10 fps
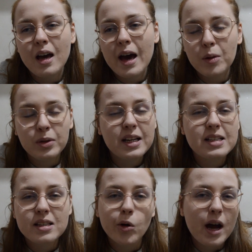a
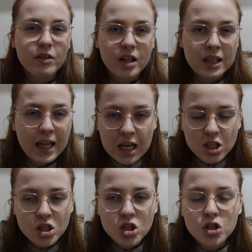place, they were having
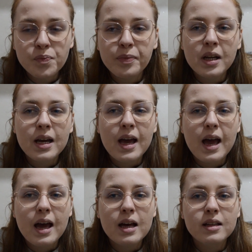lunch,
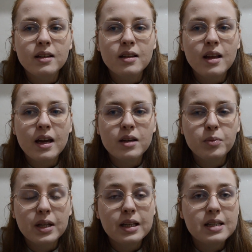and they
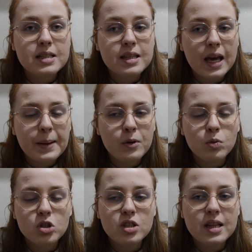played this game in
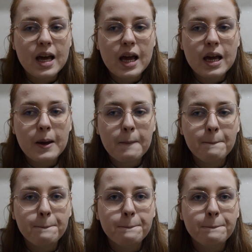which they
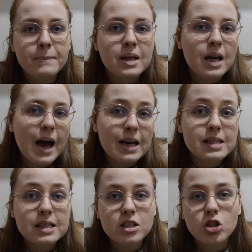
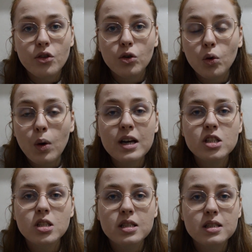ask each other
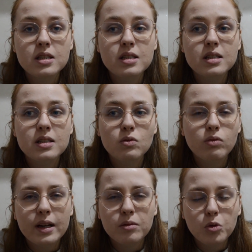questions,
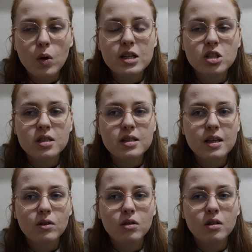random questions,
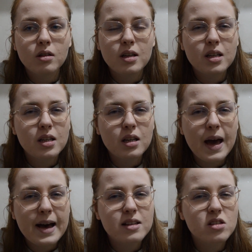and he
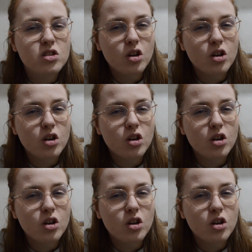asks